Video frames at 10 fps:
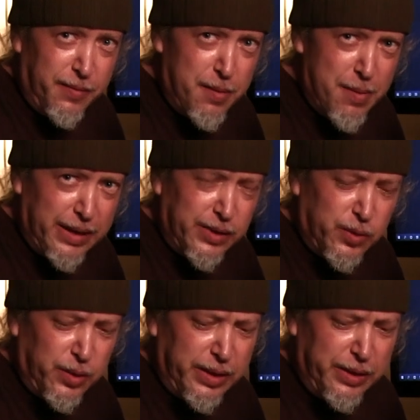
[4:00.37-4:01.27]
the main
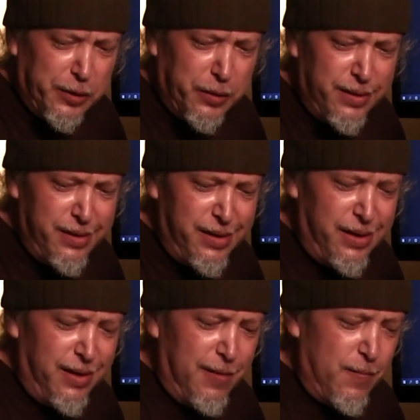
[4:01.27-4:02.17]
screen here,
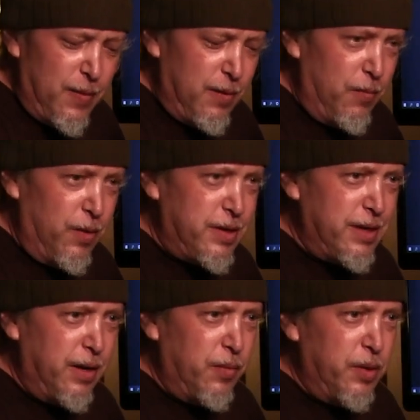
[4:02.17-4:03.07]
which
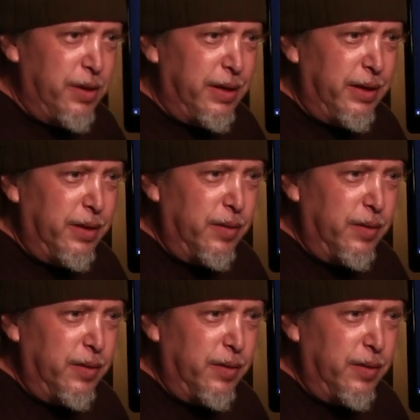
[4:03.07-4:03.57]
really